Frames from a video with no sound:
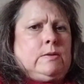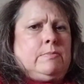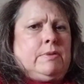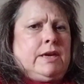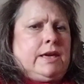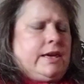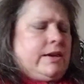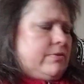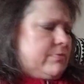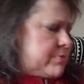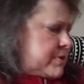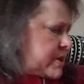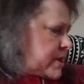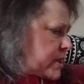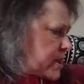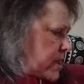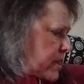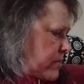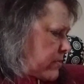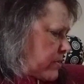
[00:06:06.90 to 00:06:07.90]
I better get on with the
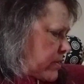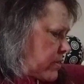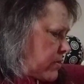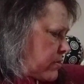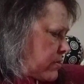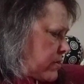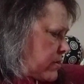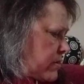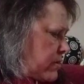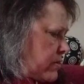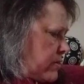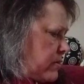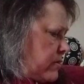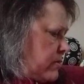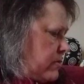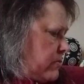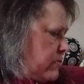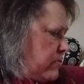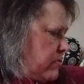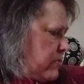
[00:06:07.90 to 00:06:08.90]
tarot.
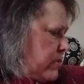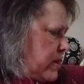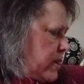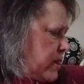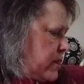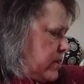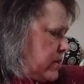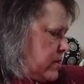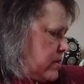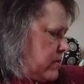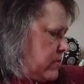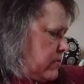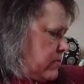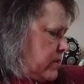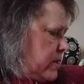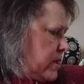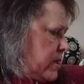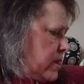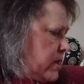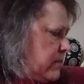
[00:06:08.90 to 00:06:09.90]
Right,
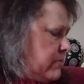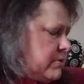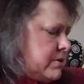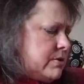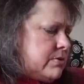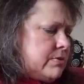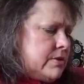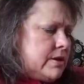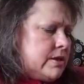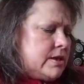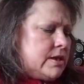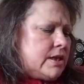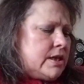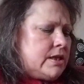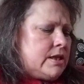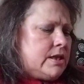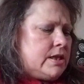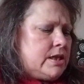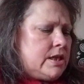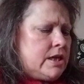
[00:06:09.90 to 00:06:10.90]
okay, we're doing
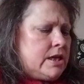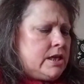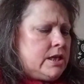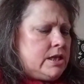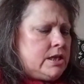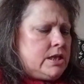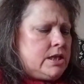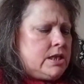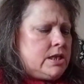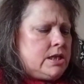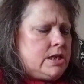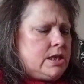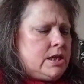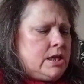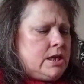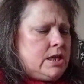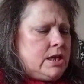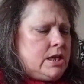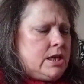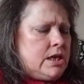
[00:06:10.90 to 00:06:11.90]
Saturdays
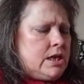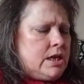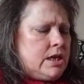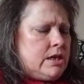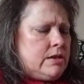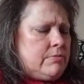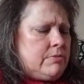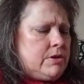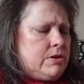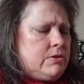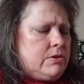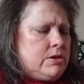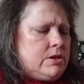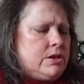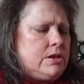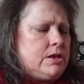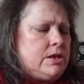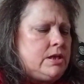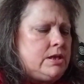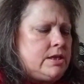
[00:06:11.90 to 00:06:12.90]
and then we're doing
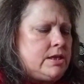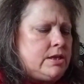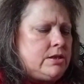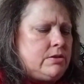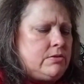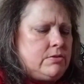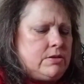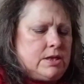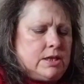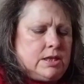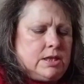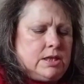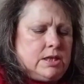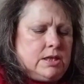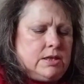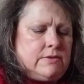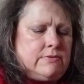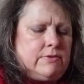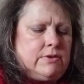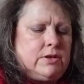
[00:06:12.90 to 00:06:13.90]
Sundays. Let's do
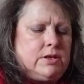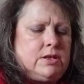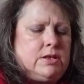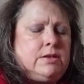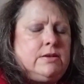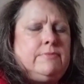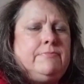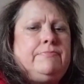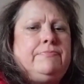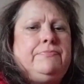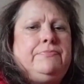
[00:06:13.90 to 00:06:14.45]
Saturdays first.